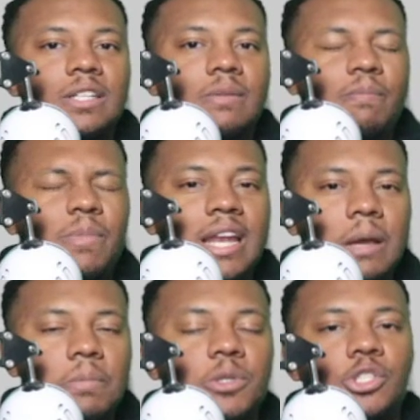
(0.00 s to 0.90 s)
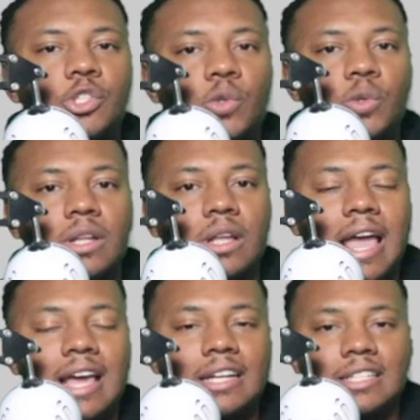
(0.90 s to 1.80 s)
being able to do it
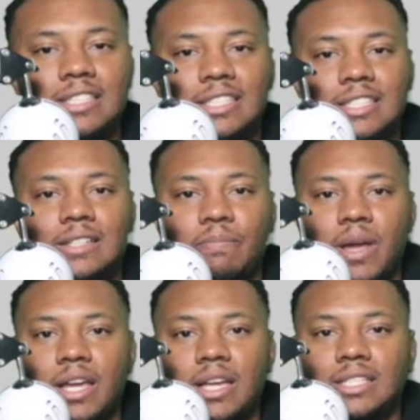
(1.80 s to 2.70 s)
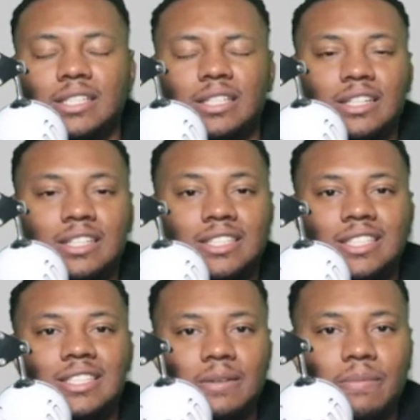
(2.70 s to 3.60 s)
at a consistent pace, at a
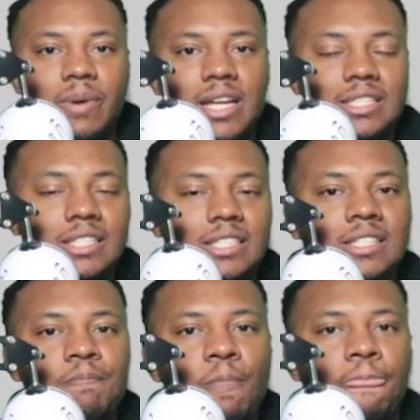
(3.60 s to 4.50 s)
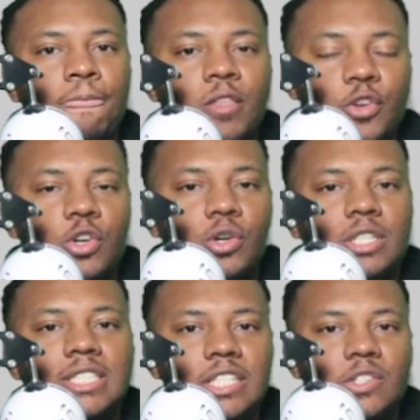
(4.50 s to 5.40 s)
consistent basis, you're going
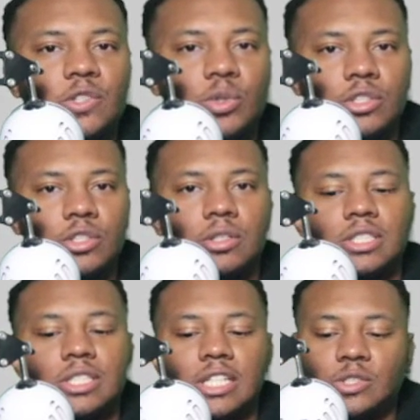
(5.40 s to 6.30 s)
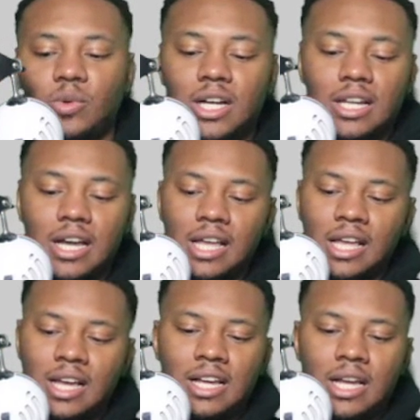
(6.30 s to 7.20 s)
to see the results. That's why, like,
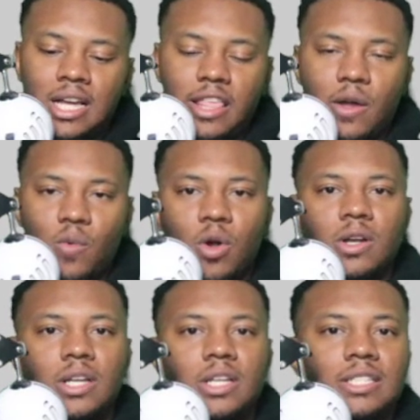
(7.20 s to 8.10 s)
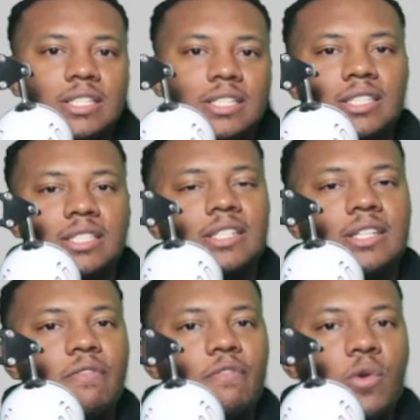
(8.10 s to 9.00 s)
that work is necessary.
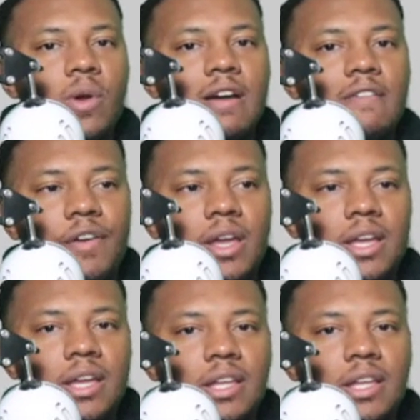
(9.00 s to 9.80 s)
If you have faith,